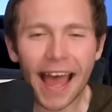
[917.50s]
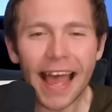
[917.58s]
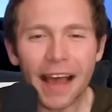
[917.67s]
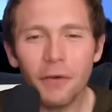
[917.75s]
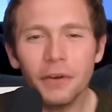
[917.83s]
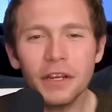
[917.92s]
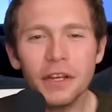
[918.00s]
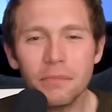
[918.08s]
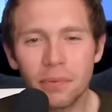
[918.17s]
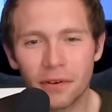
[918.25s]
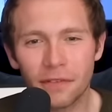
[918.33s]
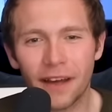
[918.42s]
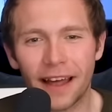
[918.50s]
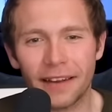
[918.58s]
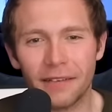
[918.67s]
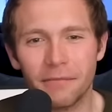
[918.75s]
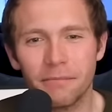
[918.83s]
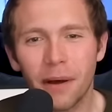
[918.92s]
How do you
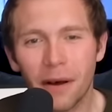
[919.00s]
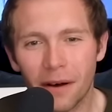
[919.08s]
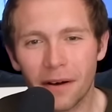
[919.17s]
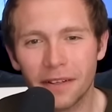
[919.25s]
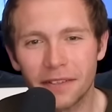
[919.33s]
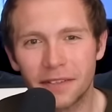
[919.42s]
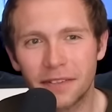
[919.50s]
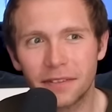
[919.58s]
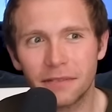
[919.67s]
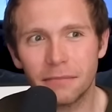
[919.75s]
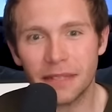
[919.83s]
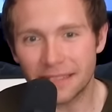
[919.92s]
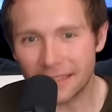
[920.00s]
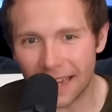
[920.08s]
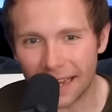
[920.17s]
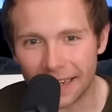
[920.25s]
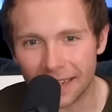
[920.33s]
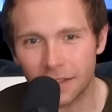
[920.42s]
prevent past
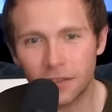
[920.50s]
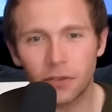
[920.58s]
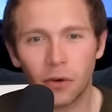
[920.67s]
mistakes